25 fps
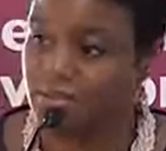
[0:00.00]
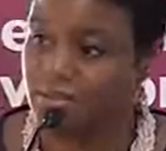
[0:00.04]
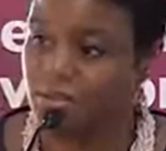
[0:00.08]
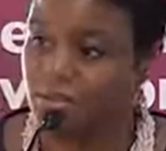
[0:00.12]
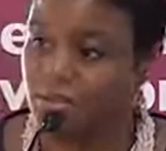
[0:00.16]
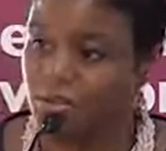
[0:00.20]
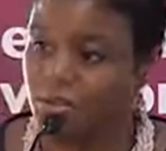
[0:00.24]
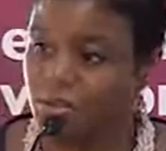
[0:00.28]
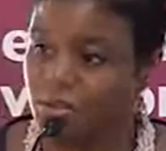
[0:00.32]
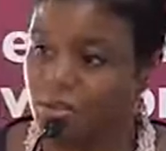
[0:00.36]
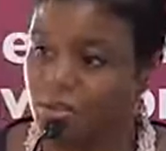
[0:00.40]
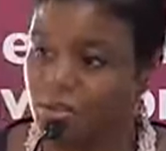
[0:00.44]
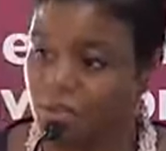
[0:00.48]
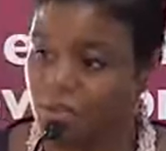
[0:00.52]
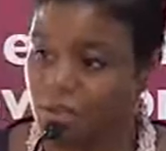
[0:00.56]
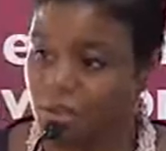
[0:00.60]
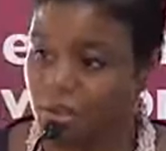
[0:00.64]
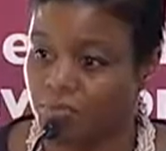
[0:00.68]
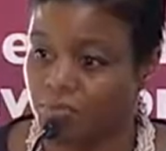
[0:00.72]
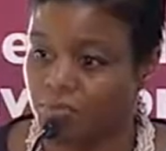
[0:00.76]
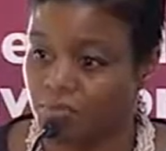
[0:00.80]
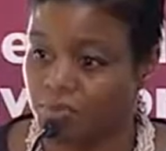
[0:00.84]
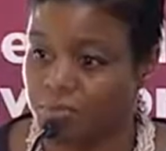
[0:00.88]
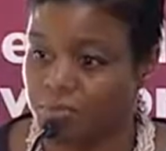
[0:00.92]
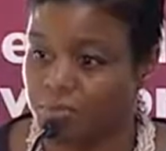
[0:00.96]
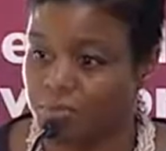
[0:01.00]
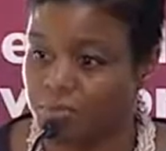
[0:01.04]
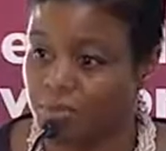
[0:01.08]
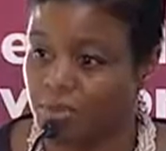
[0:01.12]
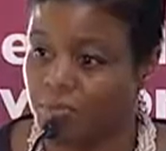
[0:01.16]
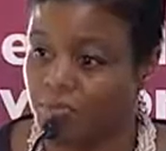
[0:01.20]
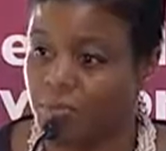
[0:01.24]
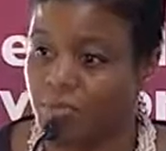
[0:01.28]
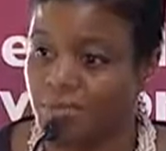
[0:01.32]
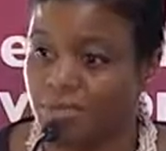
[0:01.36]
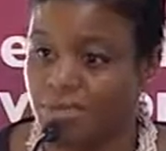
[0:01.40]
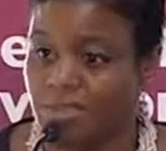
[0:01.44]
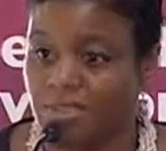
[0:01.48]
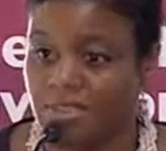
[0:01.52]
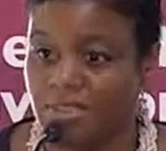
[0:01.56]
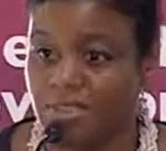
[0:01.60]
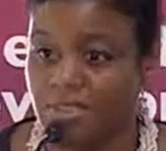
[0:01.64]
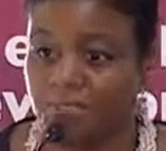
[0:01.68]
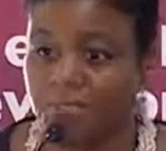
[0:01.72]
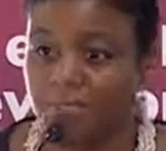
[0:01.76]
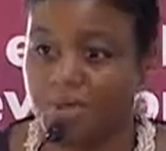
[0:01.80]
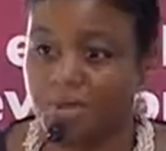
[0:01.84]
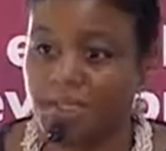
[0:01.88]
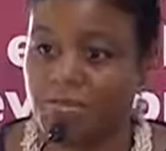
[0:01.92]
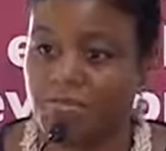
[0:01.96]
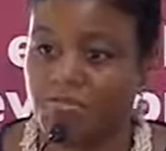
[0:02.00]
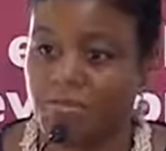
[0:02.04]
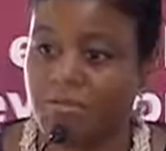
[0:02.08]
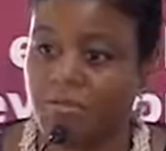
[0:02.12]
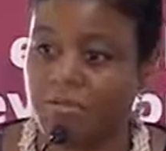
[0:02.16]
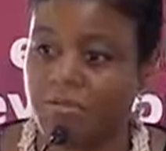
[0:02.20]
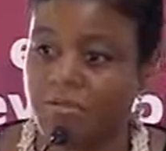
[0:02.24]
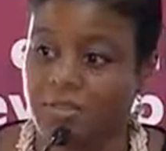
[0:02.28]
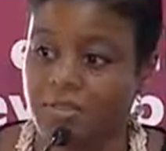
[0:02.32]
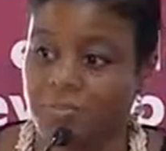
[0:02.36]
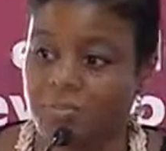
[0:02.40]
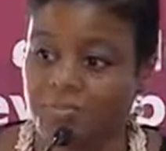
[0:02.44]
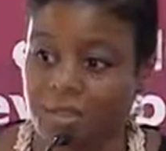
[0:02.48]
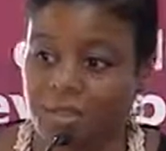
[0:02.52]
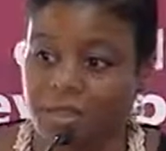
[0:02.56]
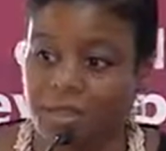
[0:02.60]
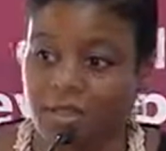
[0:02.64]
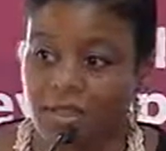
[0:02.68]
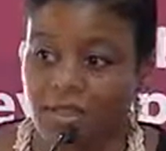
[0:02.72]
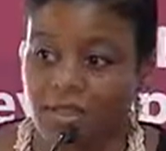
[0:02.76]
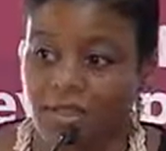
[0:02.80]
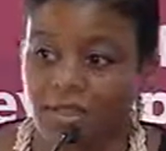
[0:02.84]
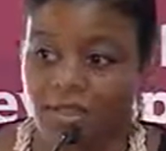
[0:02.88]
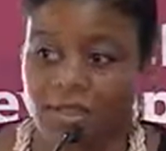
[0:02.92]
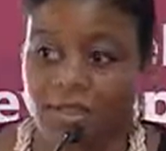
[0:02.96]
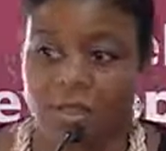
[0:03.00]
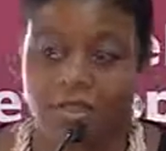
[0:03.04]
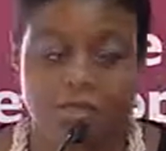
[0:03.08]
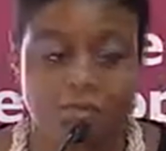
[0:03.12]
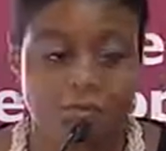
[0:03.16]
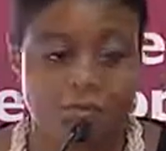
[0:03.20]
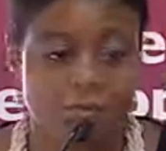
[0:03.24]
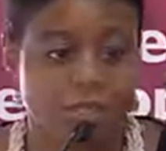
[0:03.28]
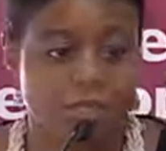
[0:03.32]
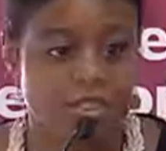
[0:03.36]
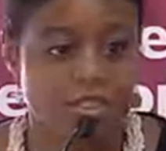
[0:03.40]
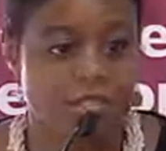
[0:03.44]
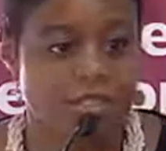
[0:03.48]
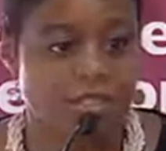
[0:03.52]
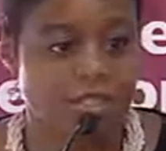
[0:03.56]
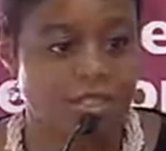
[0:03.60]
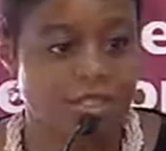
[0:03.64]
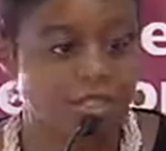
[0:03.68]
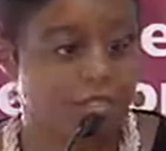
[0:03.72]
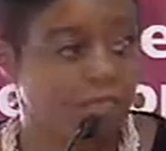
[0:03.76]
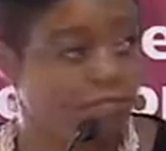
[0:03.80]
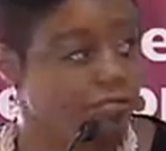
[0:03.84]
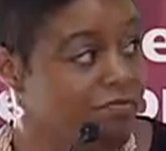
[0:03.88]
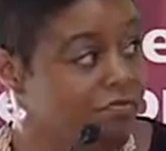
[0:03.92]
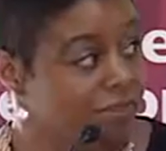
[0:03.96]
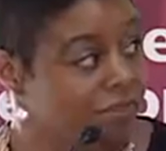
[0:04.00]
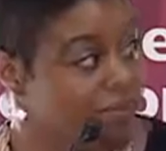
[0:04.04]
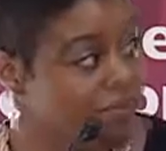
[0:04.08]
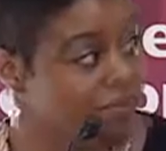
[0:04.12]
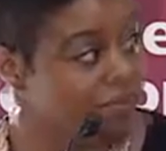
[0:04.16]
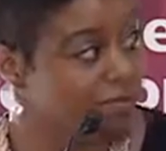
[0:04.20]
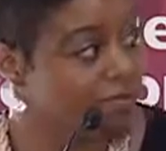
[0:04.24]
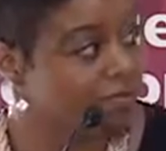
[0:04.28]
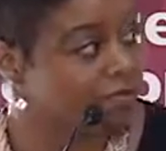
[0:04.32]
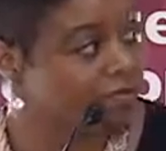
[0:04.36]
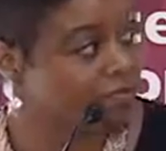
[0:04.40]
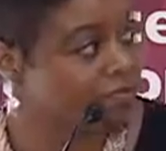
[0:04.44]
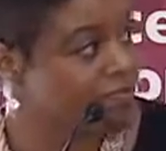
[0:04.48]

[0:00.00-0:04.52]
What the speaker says: as well who come from some of the most esteemed backgrounds in banking otherwise that you could find.